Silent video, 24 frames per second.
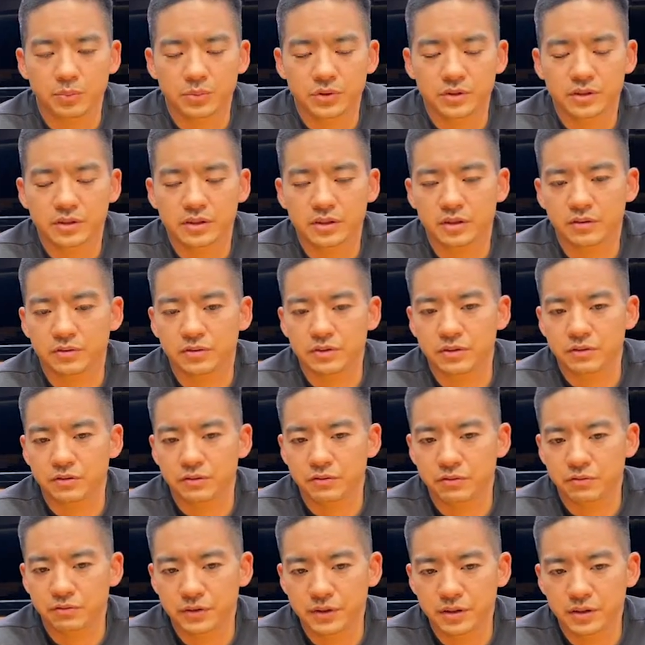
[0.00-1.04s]
yourself to
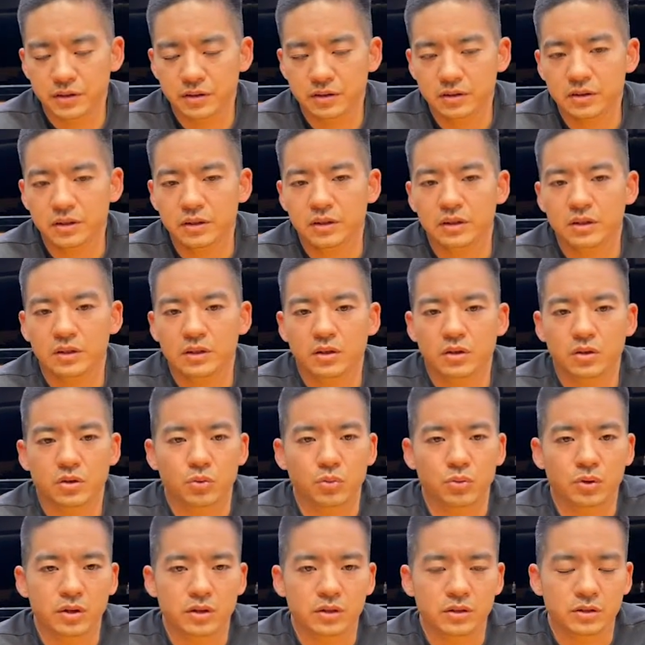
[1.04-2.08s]
feel
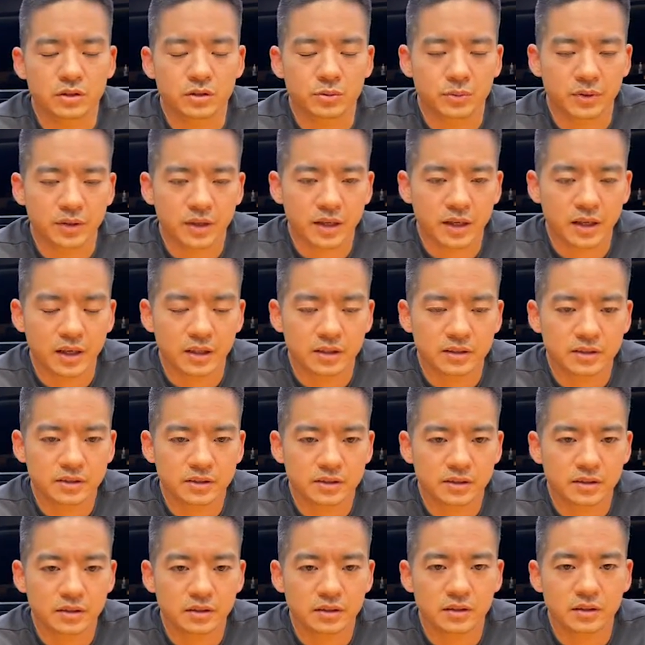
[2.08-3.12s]
what your
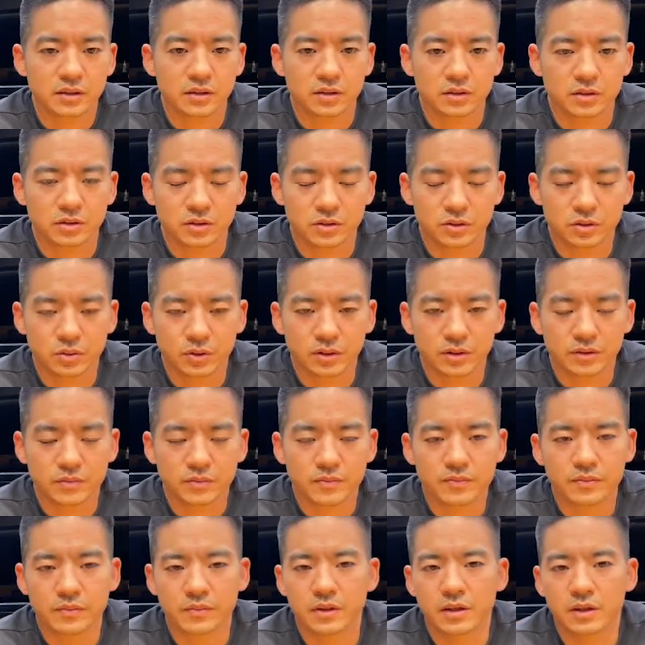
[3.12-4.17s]
mechanics are doing
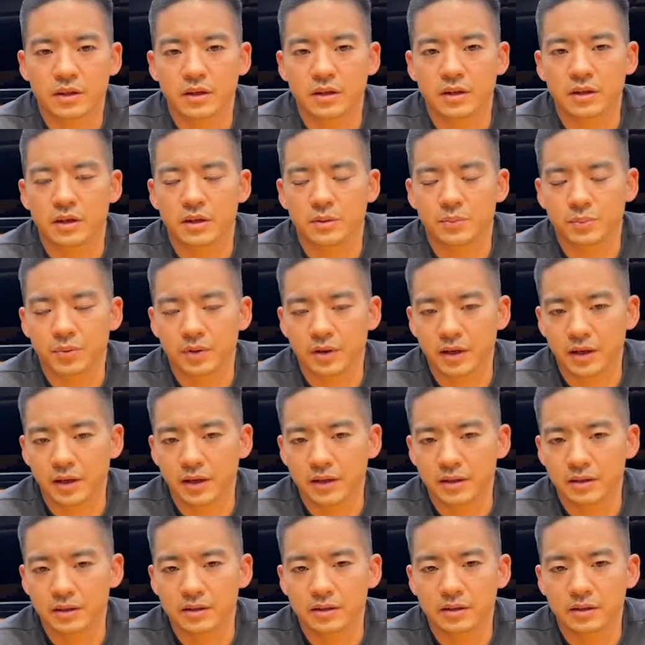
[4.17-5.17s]
and then apply it